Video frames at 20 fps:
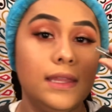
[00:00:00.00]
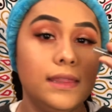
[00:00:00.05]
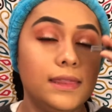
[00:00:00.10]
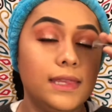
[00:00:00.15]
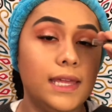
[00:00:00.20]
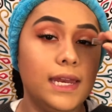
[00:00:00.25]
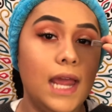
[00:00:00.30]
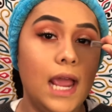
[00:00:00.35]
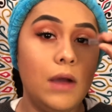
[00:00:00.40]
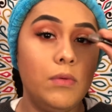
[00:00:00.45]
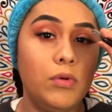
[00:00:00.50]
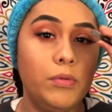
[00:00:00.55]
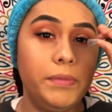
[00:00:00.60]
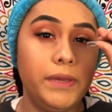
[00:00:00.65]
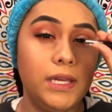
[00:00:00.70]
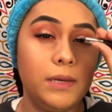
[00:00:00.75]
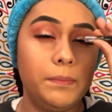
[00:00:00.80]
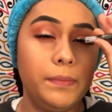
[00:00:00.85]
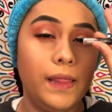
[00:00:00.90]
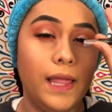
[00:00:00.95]
Then I will
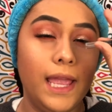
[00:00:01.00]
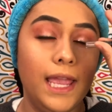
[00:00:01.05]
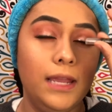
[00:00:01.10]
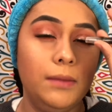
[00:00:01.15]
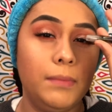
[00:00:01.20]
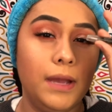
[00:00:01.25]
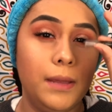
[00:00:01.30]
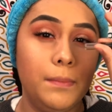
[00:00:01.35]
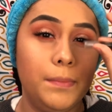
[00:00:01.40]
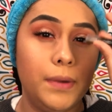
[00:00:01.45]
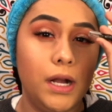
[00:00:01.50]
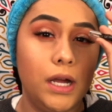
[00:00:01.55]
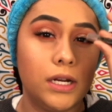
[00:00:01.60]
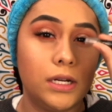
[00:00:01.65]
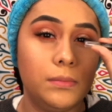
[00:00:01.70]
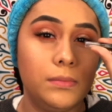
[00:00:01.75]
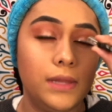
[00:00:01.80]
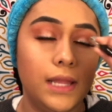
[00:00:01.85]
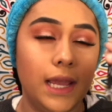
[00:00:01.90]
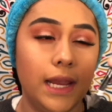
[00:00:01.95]
be applying my
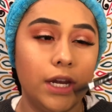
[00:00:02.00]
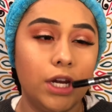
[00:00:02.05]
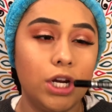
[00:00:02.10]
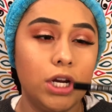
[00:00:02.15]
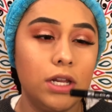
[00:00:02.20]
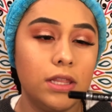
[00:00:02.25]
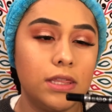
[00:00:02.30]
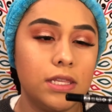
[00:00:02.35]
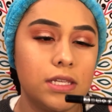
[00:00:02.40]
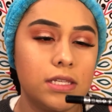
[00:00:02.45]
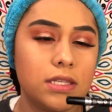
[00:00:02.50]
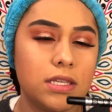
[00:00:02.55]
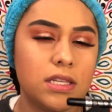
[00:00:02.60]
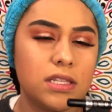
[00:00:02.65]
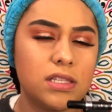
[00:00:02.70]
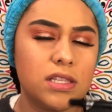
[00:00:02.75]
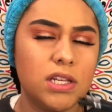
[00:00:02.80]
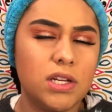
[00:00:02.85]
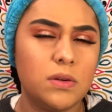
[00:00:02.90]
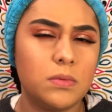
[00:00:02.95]
bottom liner. This
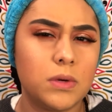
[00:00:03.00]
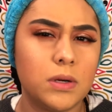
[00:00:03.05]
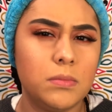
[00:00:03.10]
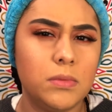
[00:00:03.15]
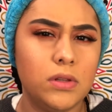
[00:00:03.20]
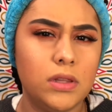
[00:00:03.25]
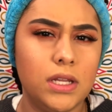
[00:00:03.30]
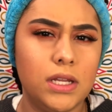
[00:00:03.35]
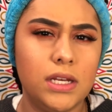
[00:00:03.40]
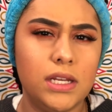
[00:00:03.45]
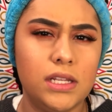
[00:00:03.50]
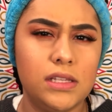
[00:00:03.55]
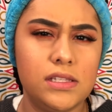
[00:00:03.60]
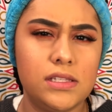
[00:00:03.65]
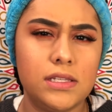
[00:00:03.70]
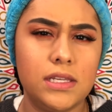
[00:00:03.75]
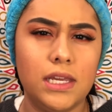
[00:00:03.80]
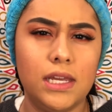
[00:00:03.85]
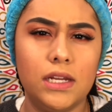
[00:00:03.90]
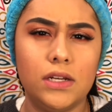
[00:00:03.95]
is the Rimmel London
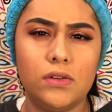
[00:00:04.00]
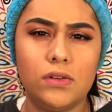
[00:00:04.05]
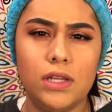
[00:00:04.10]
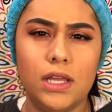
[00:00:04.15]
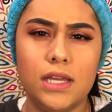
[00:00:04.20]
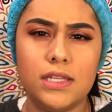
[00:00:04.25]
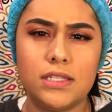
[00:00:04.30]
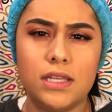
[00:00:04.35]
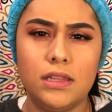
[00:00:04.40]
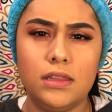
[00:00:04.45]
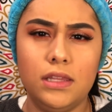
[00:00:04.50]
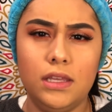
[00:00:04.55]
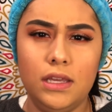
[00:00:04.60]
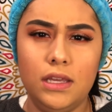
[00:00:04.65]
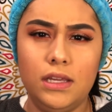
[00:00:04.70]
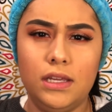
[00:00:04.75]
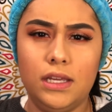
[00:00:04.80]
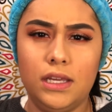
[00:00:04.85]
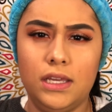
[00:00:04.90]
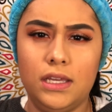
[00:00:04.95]
Scandaleyes, I
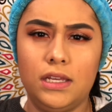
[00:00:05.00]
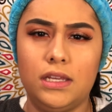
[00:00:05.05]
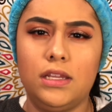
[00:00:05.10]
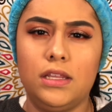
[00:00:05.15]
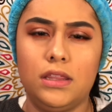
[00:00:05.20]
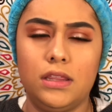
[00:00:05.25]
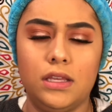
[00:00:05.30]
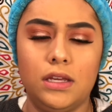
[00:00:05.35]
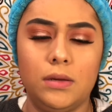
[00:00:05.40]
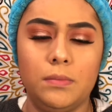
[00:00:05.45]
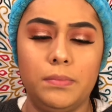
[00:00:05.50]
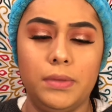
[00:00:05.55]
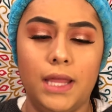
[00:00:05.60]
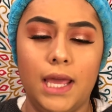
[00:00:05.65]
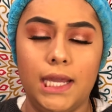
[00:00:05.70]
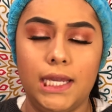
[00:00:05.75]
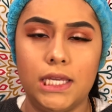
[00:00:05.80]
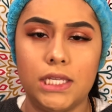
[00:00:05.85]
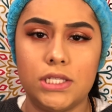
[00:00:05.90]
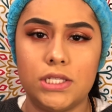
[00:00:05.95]
think, in the
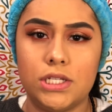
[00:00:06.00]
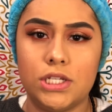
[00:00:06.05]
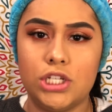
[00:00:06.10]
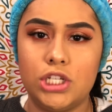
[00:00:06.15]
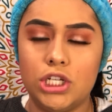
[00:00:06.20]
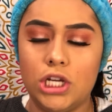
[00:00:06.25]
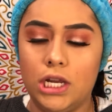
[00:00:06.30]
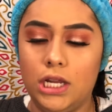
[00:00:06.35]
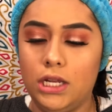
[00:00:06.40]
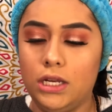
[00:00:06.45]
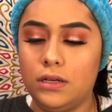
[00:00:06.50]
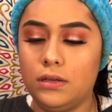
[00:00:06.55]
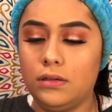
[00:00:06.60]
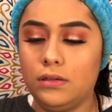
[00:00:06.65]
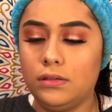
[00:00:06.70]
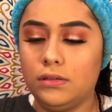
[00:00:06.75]
blackest shade.